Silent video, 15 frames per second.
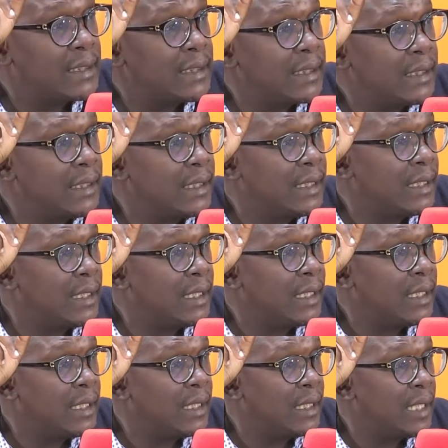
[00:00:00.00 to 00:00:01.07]
in
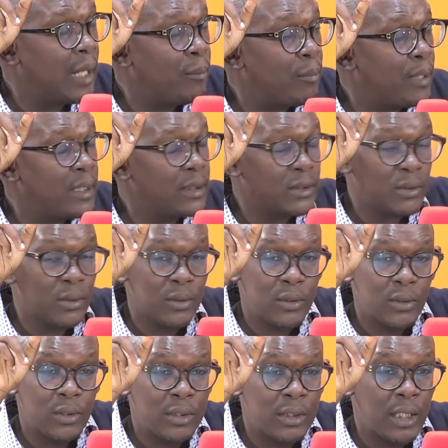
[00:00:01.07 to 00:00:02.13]
a place
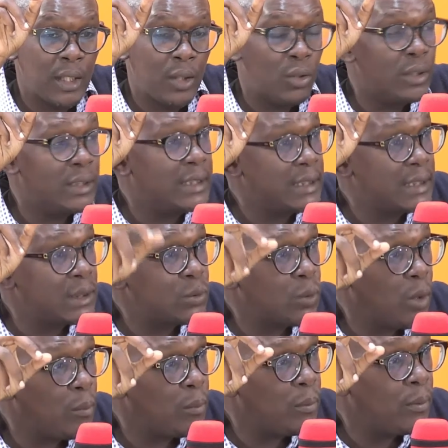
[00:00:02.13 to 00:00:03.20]
called Ondiri
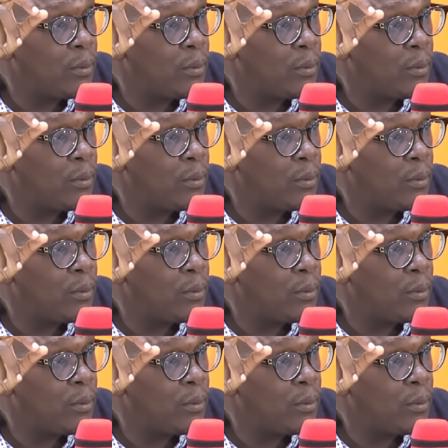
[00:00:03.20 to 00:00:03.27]
Swamp,